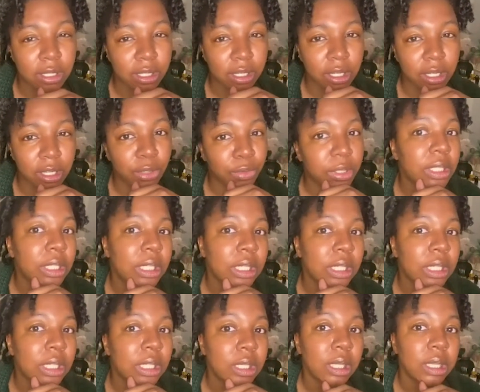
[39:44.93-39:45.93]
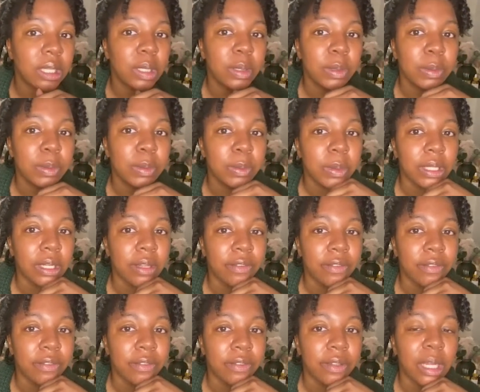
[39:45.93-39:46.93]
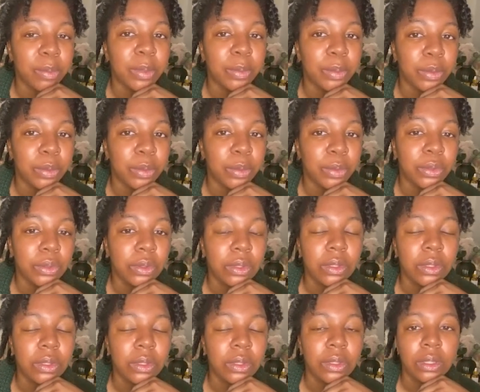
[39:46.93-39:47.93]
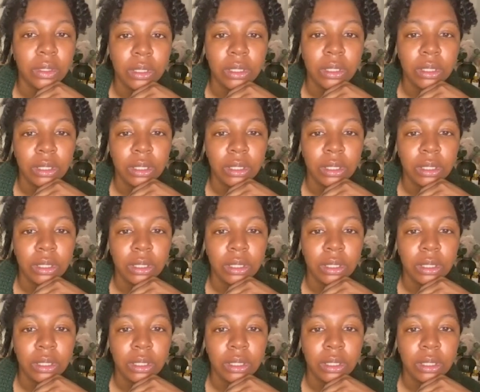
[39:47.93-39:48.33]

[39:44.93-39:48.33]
have toxic ingredients in them. And I feel like people